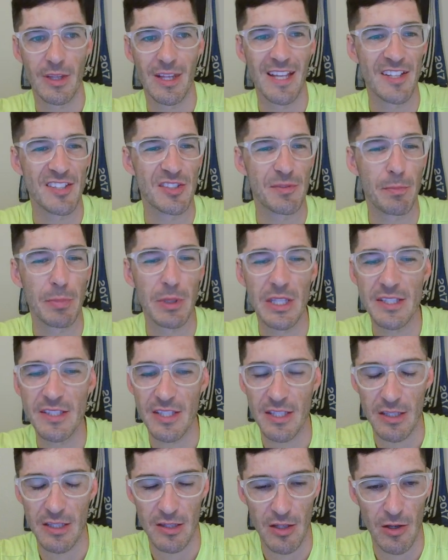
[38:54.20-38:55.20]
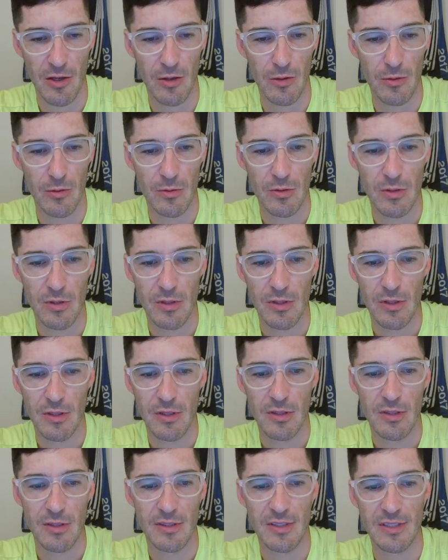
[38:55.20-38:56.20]
Explicit though.
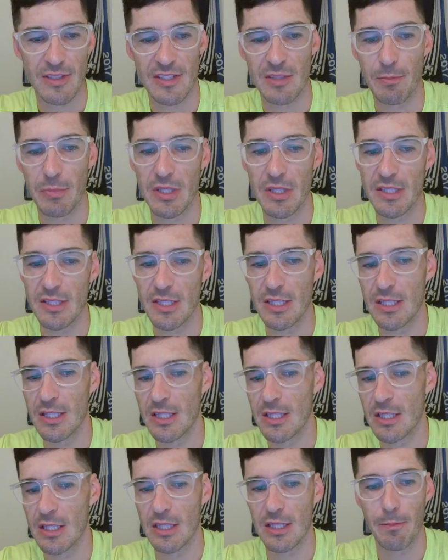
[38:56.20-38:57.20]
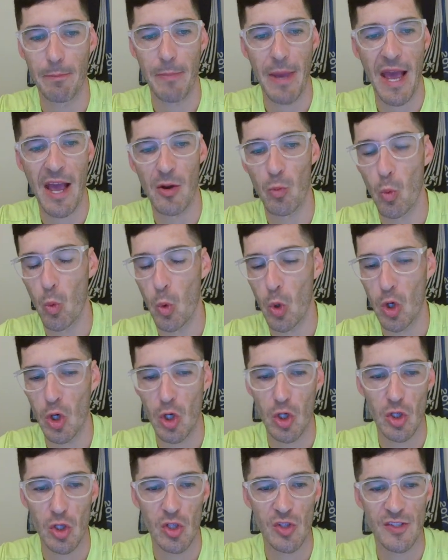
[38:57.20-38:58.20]
Is it explicit bad
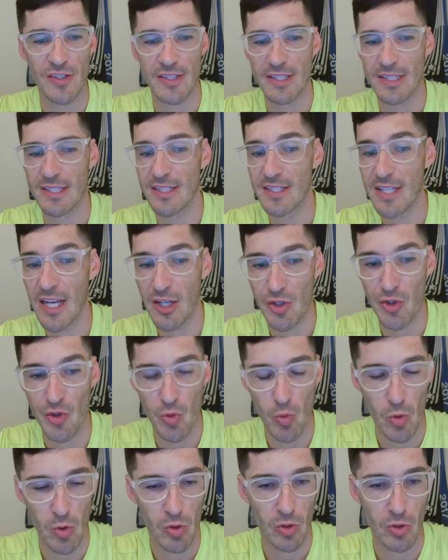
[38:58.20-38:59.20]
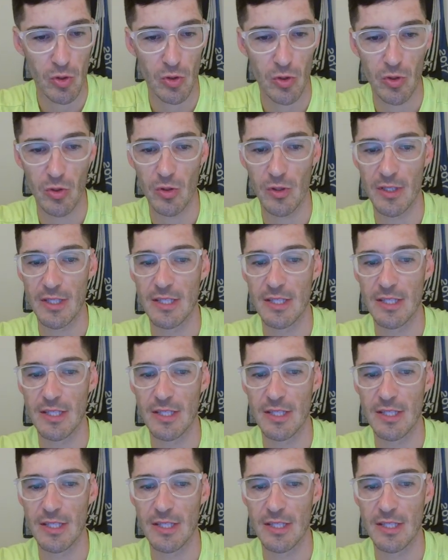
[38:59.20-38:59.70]
words? Is it sexual?